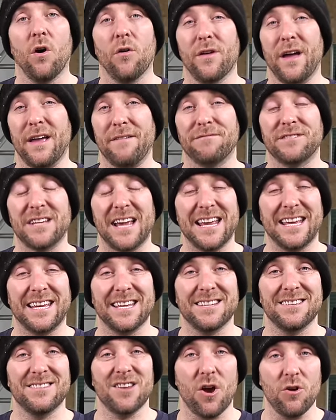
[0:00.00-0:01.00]
or they've
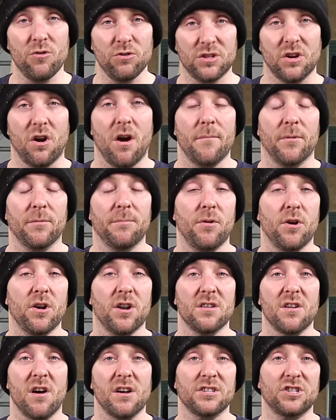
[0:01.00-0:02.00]
taken no time on putting a
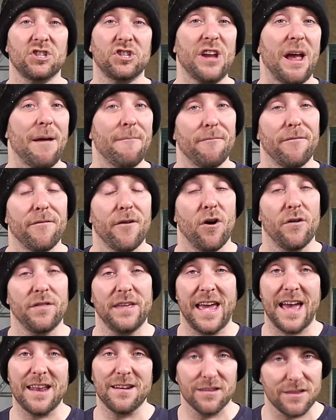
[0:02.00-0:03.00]
nice chamfer on
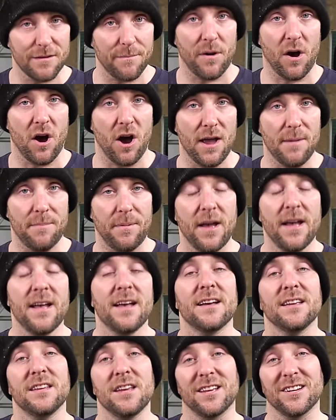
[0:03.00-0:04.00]
the end of the pipe,
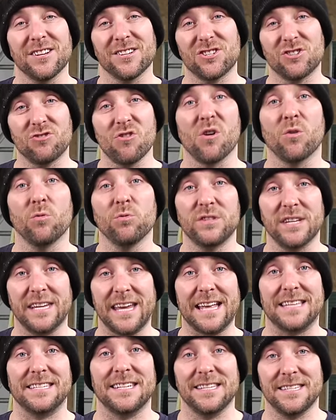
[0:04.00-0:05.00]
you're gonna struggle to
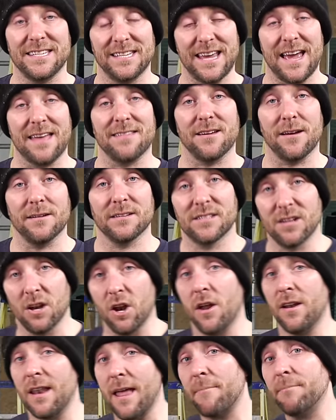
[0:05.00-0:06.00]
get it together. So
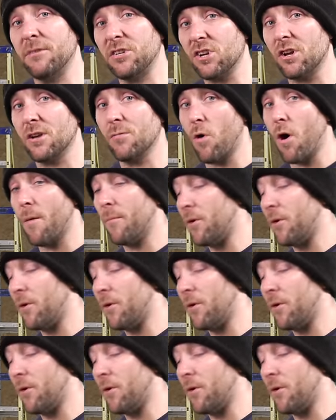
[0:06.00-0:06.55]
look, let me show you what